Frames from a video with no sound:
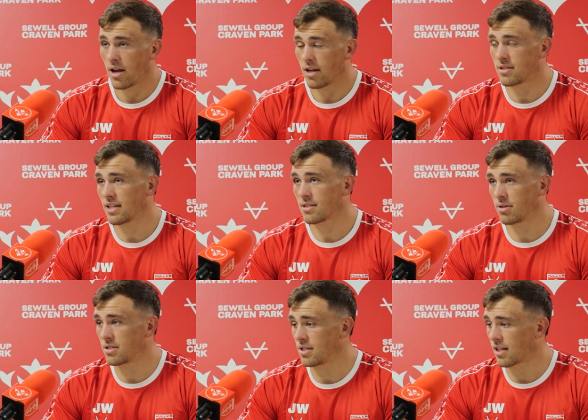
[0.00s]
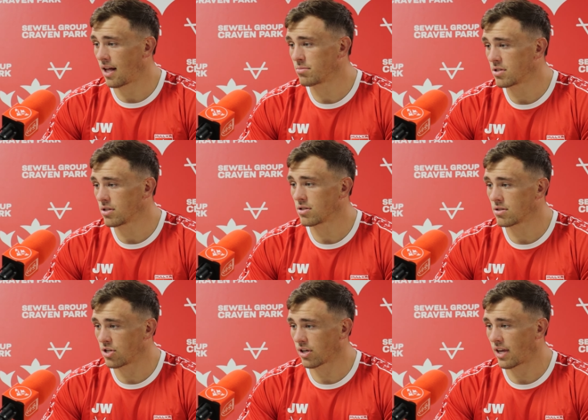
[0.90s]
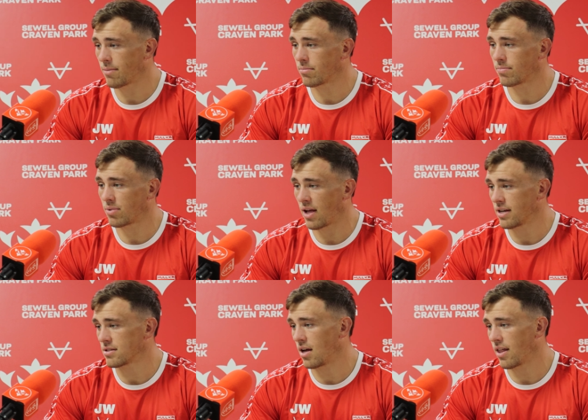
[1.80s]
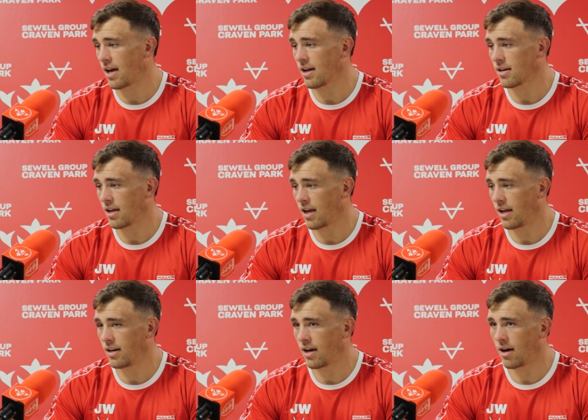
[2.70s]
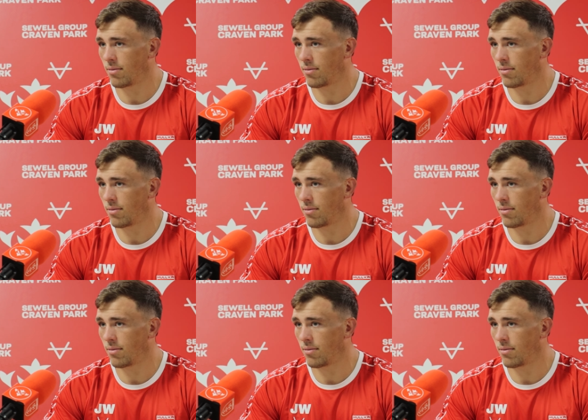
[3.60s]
a testament to the club to keep players like that, and